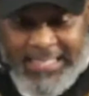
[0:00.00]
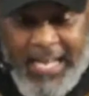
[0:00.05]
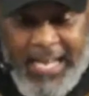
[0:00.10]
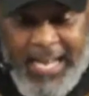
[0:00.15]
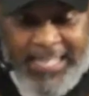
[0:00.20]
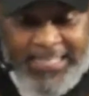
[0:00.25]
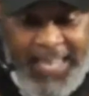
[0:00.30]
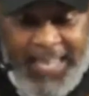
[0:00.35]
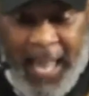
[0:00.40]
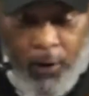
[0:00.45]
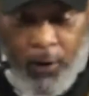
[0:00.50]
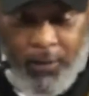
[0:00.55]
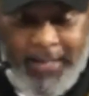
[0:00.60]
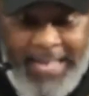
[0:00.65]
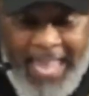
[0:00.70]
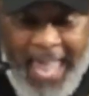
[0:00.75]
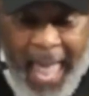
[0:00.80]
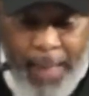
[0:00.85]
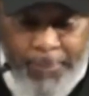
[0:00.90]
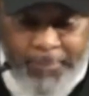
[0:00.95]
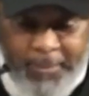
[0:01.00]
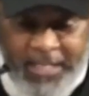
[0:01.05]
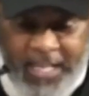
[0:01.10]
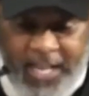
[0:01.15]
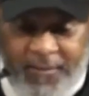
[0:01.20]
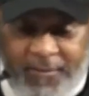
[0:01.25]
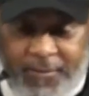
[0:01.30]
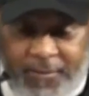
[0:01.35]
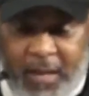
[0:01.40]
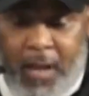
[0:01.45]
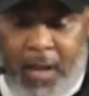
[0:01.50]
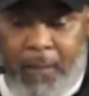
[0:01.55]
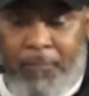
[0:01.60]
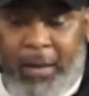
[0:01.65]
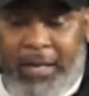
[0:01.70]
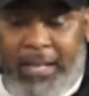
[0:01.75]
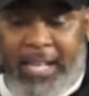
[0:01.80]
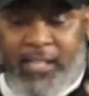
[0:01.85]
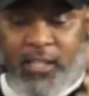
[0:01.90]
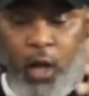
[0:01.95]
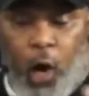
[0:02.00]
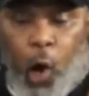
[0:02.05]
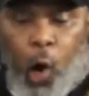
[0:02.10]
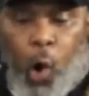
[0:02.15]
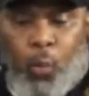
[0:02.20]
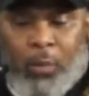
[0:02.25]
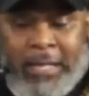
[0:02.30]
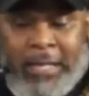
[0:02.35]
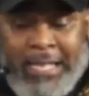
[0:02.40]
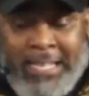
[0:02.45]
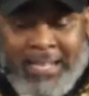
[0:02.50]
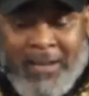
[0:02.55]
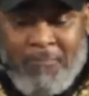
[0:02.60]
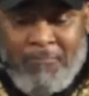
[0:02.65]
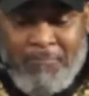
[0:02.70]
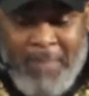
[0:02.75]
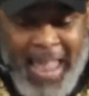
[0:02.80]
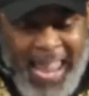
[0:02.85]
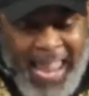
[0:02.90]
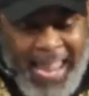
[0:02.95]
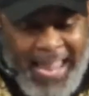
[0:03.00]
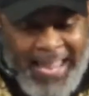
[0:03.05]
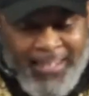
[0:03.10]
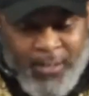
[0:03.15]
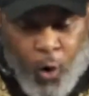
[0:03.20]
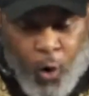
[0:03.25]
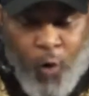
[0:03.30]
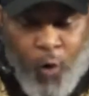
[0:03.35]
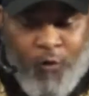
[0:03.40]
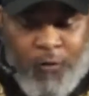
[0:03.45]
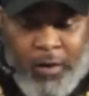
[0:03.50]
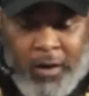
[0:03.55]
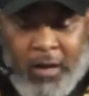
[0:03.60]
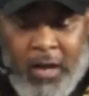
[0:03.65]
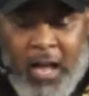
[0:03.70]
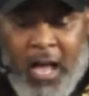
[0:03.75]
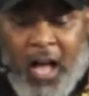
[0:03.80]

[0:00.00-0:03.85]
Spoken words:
He's held captive, but he's holding command over